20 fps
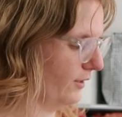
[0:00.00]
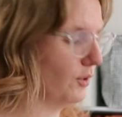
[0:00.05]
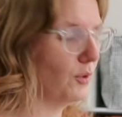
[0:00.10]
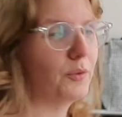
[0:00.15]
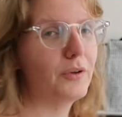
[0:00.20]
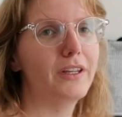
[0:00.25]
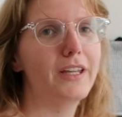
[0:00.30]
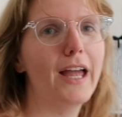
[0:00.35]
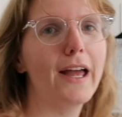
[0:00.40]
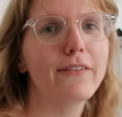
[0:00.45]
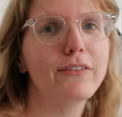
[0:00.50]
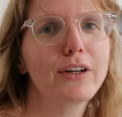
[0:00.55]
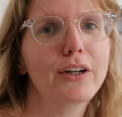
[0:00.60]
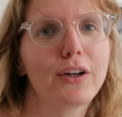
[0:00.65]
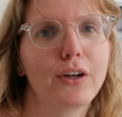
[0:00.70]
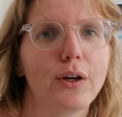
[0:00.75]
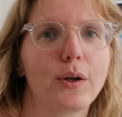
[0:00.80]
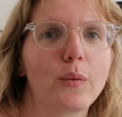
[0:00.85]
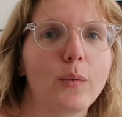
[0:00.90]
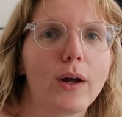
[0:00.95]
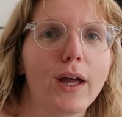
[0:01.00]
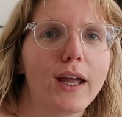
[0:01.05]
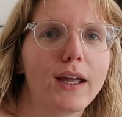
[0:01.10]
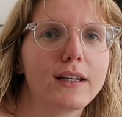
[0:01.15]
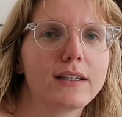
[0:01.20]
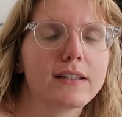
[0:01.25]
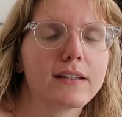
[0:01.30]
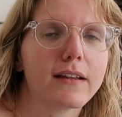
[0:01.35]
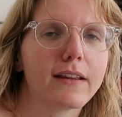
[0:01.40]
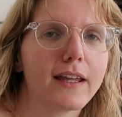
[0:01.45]
don't really have a good
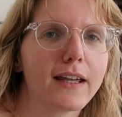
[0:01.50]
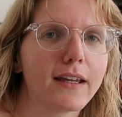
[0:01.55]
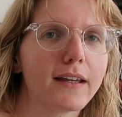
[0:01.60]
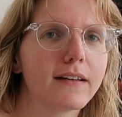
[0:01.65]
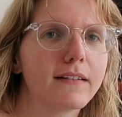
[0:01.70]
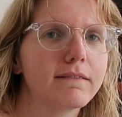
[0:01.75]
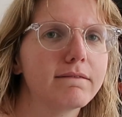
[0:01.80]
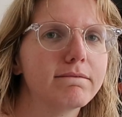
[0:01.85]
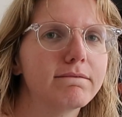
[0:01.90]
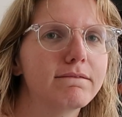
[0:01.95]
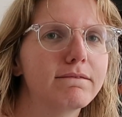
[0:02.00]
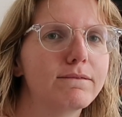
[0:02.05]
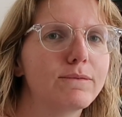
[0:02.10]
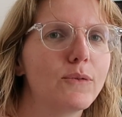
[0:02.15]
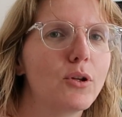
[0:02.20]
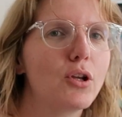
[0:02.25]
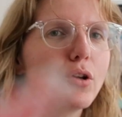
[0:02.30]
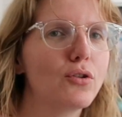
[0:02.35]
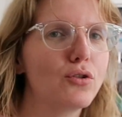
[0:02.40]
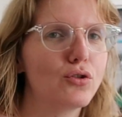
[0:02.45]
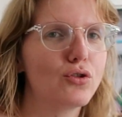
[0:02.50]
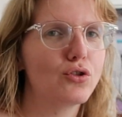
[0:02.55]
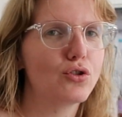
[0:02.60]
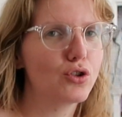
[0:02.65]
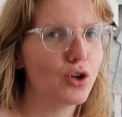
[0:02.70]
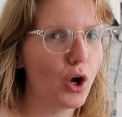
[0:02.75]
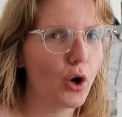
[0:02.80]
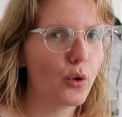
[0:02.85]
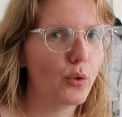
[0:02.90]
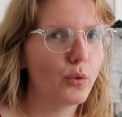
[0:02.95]
way to like
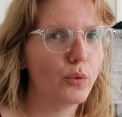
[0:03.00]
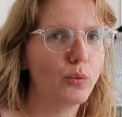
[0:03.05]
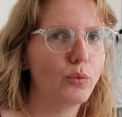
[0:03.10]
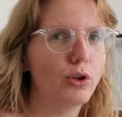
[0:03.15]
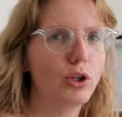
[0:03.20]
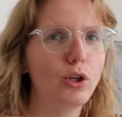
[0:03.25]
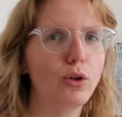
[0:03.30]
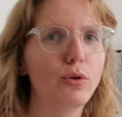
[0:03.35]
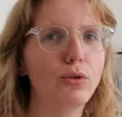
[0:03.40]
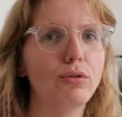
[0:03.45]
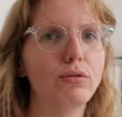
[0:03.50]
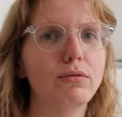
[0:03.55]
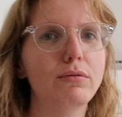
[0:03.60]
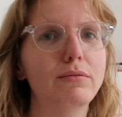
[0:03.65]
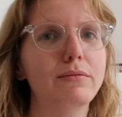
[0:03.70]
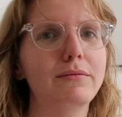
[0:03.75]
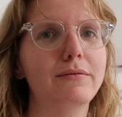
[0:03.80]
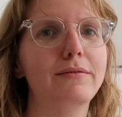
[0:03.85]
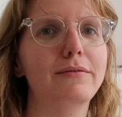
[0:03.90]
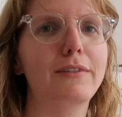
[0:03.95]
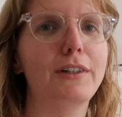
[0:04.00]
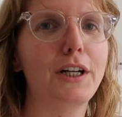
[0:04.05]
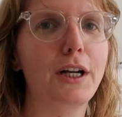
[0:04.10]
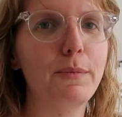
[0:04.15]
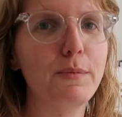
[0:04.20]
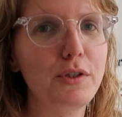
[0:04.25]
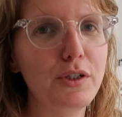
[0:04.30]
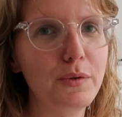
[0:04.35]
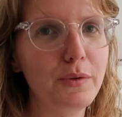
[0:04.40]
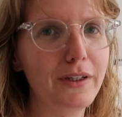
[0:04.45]
show you what
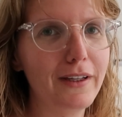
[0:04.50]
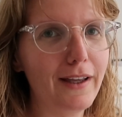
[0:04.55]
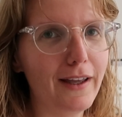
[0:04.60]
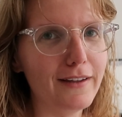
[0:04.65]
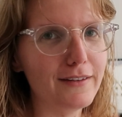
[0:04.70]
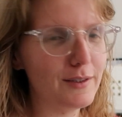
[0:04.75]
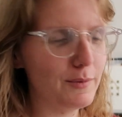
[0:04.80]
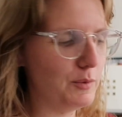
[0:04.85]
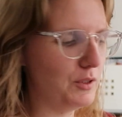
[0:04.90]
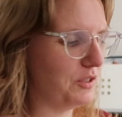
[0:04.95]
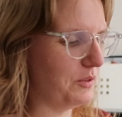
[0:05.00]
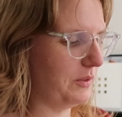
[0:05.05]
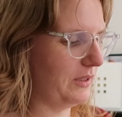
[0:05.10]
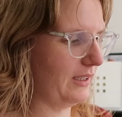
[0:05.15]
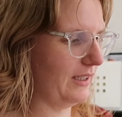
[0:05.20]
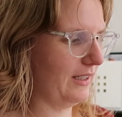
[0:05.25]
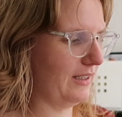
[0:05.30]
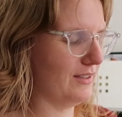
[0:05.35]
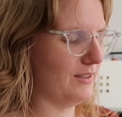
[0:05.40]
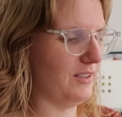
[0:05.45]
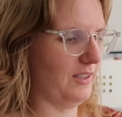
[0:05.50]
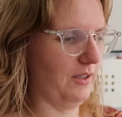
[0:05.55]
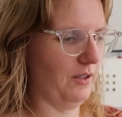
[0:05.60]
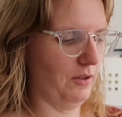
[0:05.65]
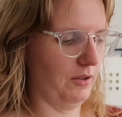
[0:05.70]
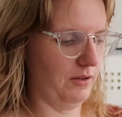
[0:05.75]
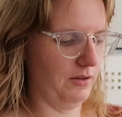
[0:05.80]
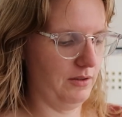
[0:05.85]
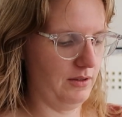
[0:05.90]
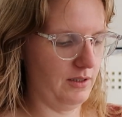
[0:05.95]
I'm doing as I'm doing it,
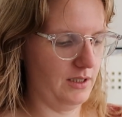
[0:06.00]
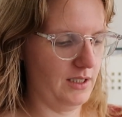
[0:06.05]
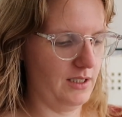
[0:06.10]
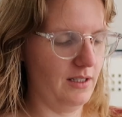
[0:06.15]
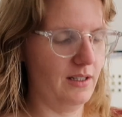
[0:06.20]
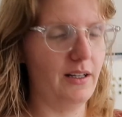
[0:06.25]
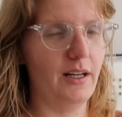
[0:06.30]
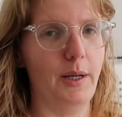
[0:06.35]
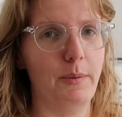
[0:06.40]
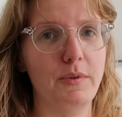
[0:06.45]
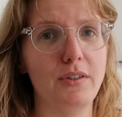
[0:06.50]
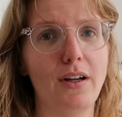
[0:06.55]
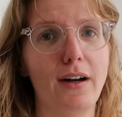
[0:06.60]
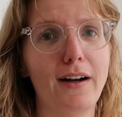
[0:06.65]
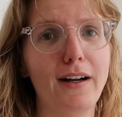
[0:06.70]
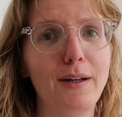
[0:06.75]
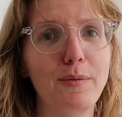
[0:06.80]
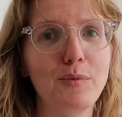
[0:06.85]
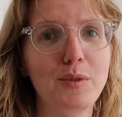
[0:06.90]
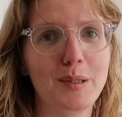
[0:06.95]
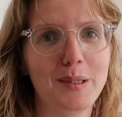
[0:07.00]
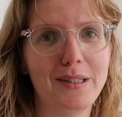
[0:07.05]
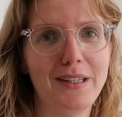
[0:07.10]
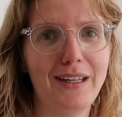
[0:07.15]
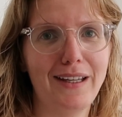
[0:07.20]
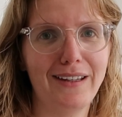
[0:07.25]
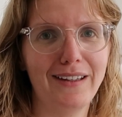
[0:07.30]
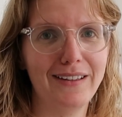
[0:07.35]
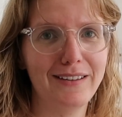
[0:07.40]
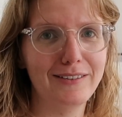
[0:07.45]
so sorry, I'm just
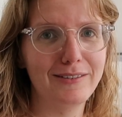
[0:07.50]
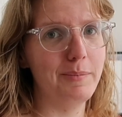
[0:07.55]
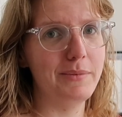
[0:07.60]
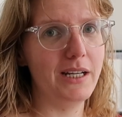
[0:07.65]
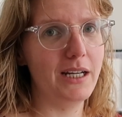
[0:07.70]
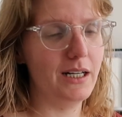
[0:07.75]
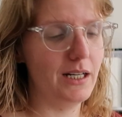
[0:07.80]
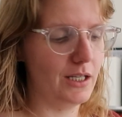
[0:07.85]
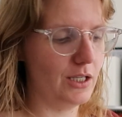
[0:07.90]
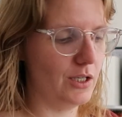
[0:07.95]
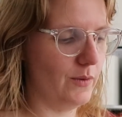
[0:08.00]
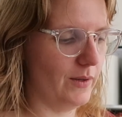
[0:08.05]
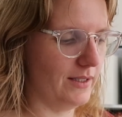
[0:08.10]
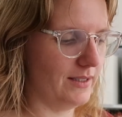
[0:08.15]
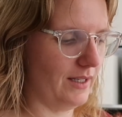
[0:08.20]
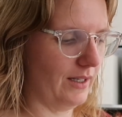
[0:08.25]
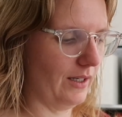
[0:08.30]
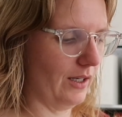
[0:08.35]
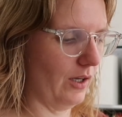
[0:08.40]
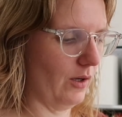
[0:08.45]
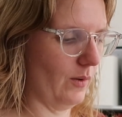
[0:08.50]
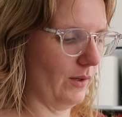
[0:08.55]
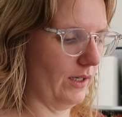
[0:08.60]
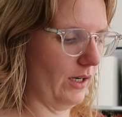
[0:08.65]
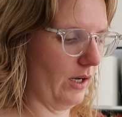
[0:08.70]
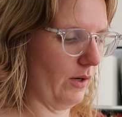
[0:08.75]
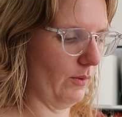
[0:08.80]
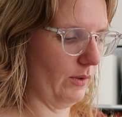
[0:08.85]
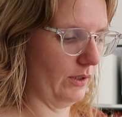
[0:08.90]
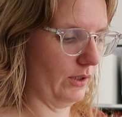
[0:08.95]
like updating you as I go and
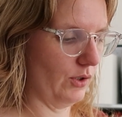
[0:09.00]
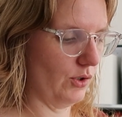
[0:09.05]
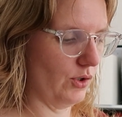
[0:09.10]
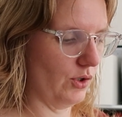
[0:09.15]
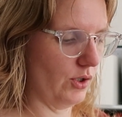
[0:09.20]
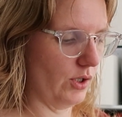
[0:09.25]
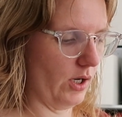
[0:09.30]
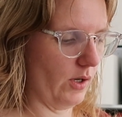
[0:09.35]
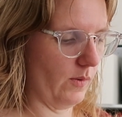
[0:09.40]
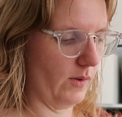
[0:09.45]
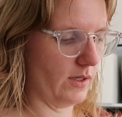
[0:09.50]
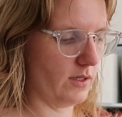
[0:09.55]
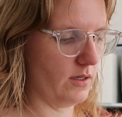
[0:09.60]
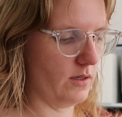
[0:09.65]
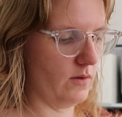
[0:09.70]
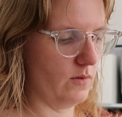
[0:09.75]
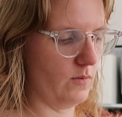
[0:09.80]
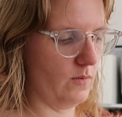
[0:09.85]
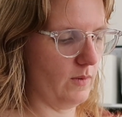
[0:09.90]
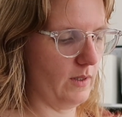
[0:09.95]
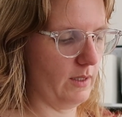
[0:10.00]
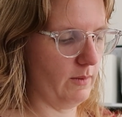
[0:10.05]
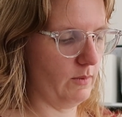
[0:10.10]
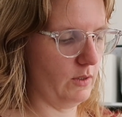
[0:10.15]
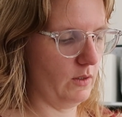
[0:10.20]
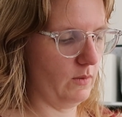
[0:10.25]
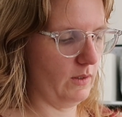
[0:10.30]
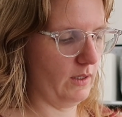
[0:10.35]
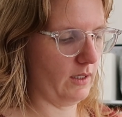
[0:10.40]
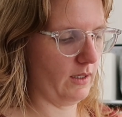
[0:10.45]
not really showing you what I'm
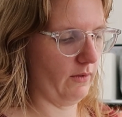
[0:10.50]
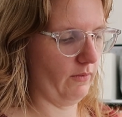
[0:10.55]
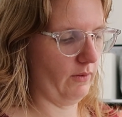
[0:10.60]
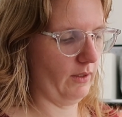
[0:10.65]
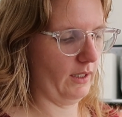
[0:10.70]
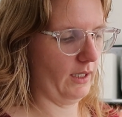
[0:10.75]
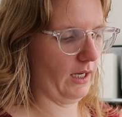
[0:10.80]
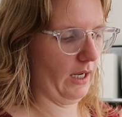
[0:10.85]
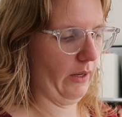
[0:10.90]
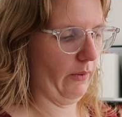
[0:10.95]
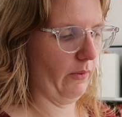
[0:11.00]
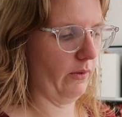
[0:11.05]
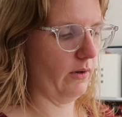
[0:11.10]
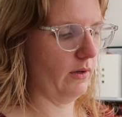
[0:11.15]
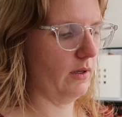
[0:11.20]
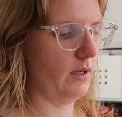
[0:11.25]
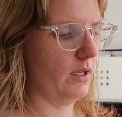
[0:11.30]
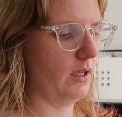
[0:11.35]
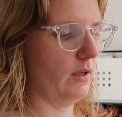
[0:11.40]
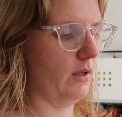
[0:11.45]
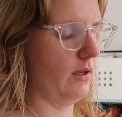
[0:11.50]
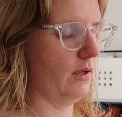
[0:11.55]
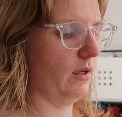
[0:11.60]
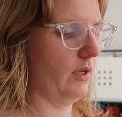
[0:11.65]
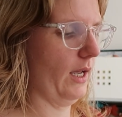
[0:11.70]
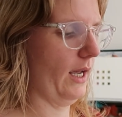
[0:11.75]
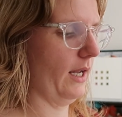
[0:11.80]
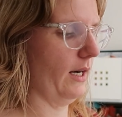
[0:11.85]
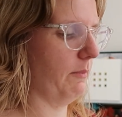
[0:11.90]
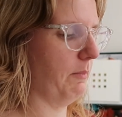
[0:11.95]
doing. I feel like I
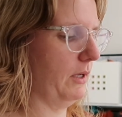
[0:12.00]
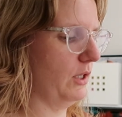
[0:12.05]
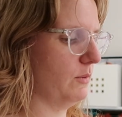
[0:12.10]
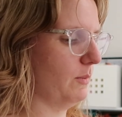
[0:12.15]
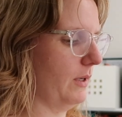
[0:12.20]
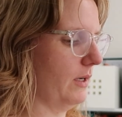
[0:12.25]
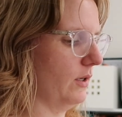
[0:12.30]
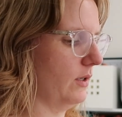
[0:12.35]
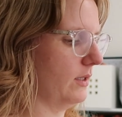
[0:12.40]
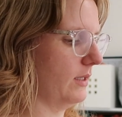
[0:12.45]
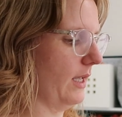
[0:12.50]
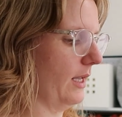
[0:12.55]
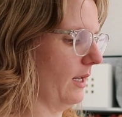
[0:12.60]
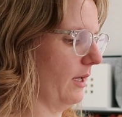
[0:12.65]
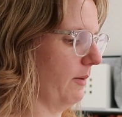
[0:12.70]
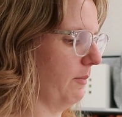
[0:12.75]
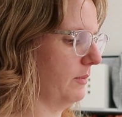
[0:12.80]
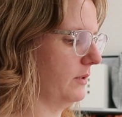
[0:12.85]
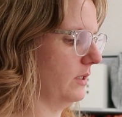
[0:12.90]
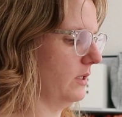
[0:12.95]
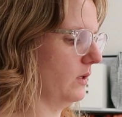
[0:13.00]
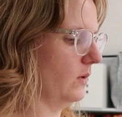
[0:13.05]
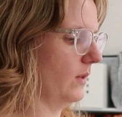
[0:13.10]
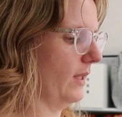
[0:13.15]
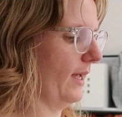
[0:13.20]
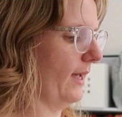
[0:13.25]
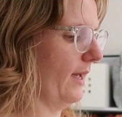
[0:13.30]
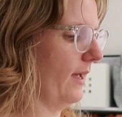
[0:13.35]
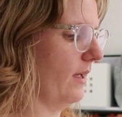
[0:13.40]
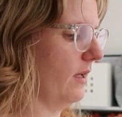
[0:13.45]
had a much better setup to do
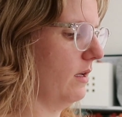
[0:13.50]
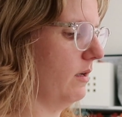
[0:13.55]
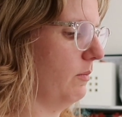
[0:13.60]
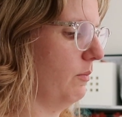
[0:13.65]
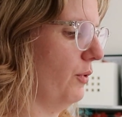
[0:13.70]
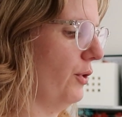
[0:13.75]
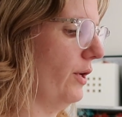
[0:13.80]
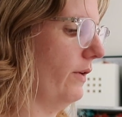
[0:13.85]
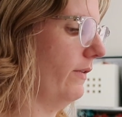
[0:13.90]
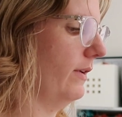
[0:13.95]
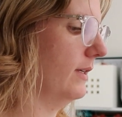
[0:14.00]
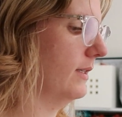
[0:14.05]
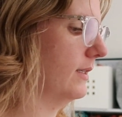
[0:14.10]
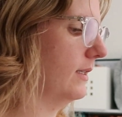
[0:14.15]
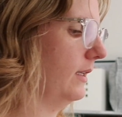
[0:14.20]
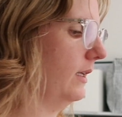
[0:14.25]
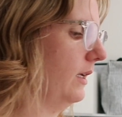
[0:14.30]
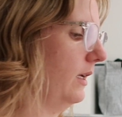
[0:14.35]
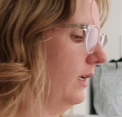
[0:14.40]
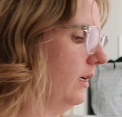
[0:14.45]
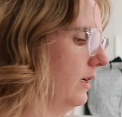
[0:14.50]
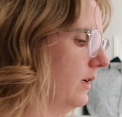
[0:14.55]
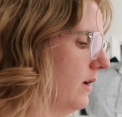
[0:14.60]
that previously.